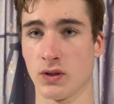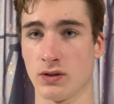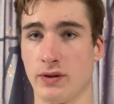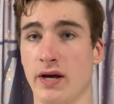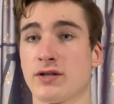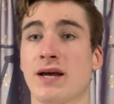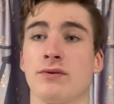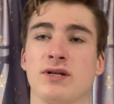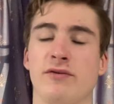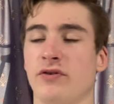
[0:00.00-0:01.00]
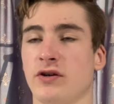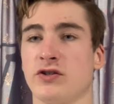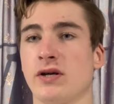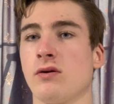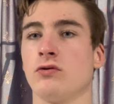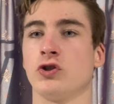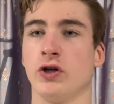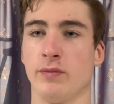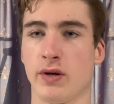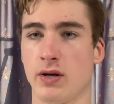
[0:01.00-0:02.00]
To the extent that if a single
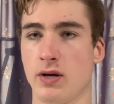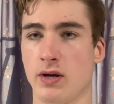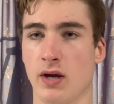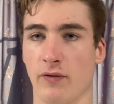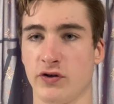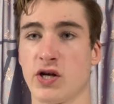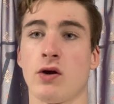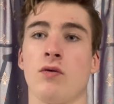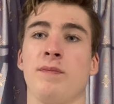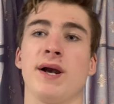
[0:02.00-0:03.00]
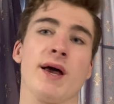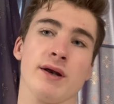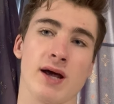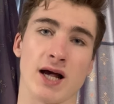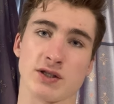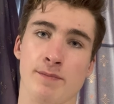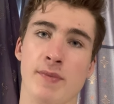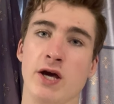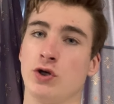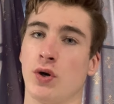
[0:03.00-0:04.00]
ship, if a single plane has a
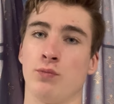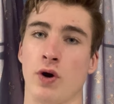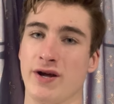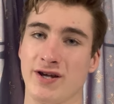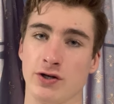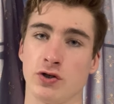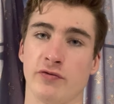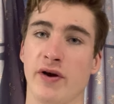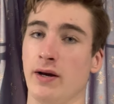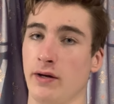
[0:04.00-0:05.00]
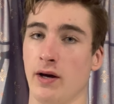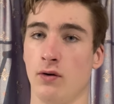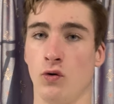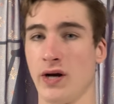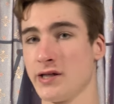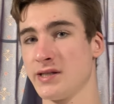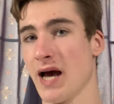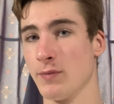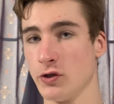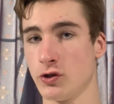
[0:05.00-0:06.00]
major breakage, failure, or gets
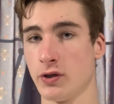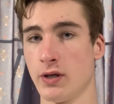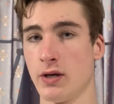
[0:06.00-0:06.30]
damaged,